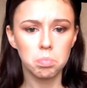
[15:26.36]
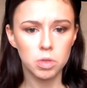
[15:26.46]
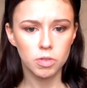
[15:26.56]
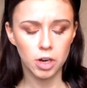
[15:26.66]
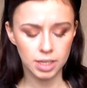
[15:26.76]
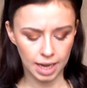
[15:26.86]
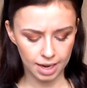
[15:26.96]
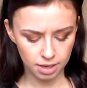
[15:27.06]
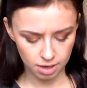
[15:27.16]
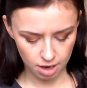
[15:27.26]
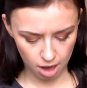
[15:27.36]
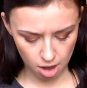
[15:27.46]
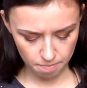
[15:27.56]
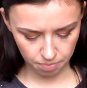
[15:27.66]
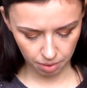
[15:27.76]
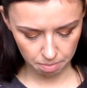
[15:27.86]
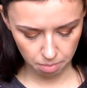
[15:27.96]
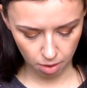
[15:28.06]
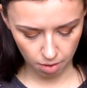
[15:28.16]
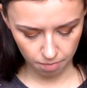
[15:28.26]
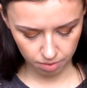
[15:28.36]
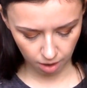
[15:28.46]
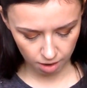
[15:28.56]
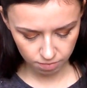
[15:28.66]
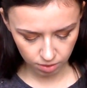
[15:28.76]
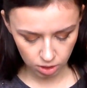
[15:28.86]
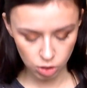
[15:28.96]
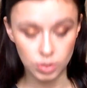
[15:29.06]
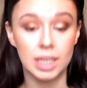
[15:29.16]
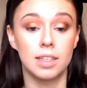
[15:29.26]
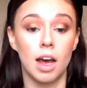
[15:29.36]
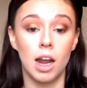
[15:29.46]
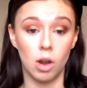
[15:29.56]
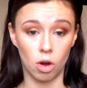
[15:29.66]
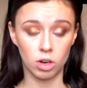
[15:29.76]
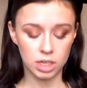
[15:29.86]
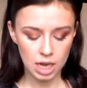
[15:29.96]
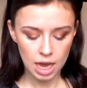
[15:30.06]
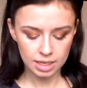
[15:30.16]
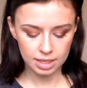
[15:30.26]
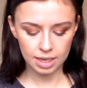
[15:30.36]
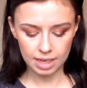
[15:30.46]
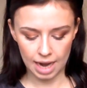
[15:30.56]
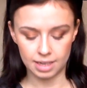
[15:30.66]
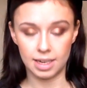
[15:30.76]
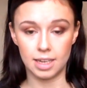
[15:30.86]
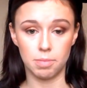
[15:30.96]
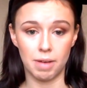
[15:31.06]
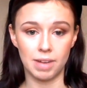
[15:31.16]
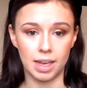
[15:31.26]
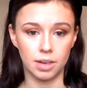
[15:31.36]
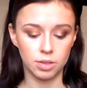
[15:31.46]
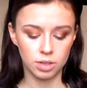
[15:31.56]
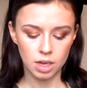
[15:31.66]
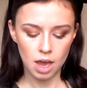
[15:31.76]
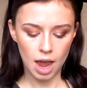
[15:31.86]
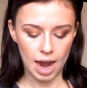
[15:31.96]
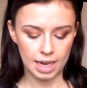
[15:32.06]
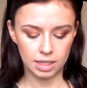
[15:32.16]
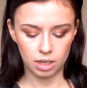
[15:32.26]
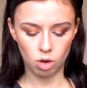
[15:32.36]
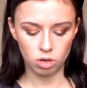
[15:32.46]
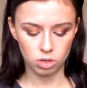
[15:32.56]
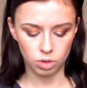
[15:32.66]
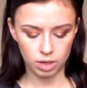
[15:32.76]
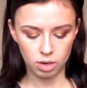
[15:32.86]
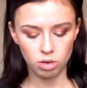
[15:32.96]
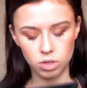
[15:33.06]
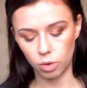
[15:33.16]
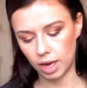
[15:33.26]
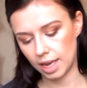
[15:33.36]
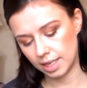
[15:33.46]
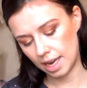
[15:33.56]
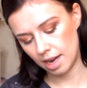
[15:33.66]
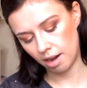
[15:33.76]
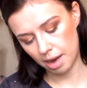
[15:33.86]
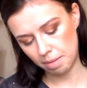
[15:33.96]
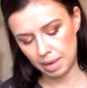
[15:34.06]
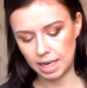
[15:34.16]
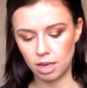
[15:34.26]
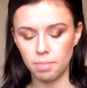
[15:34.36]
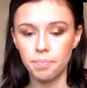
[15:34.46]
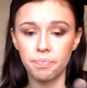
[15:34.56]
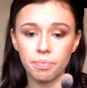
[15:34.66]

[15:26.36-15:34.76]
It's very sad, but I've used this a lot. This is Anastasia Beverly Hills, and it's the contour kit in light medium,